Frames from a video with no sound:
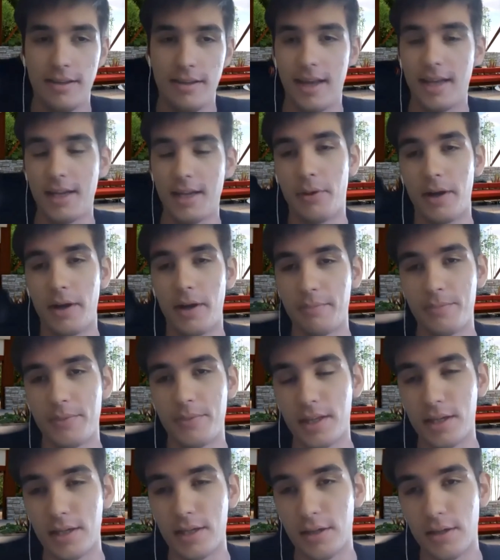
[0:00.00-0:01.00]
Anyway,
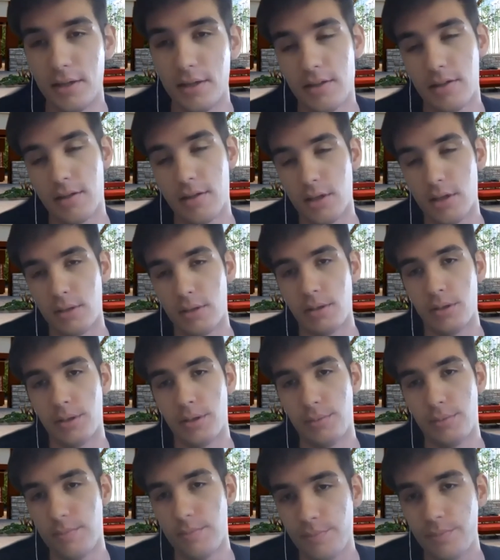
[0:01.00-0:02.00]

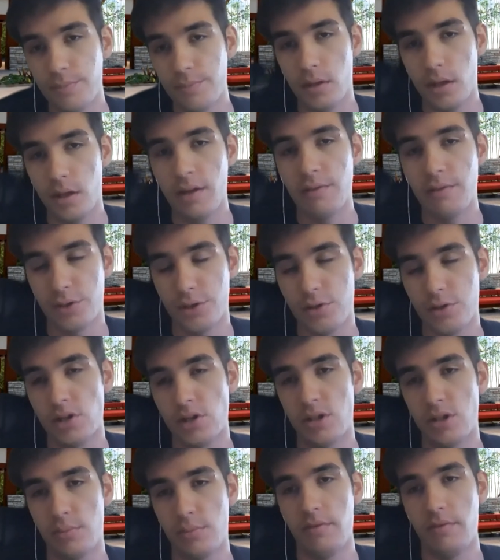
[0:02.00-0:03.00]
the
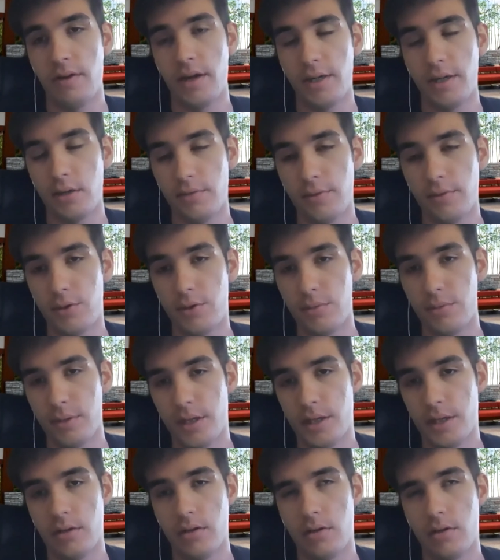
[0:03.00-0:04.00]
infrastructure provider for
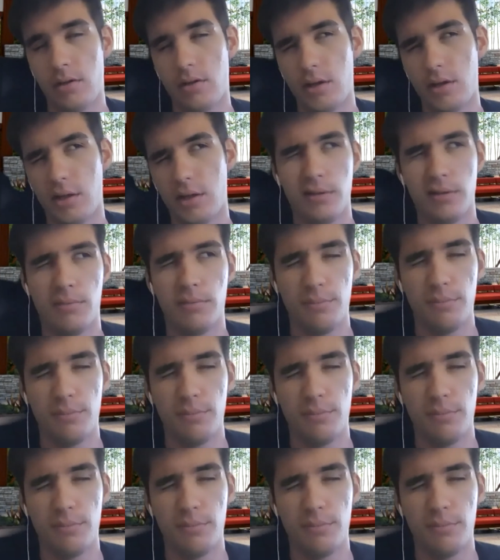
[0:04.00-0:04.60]
KubeADM, or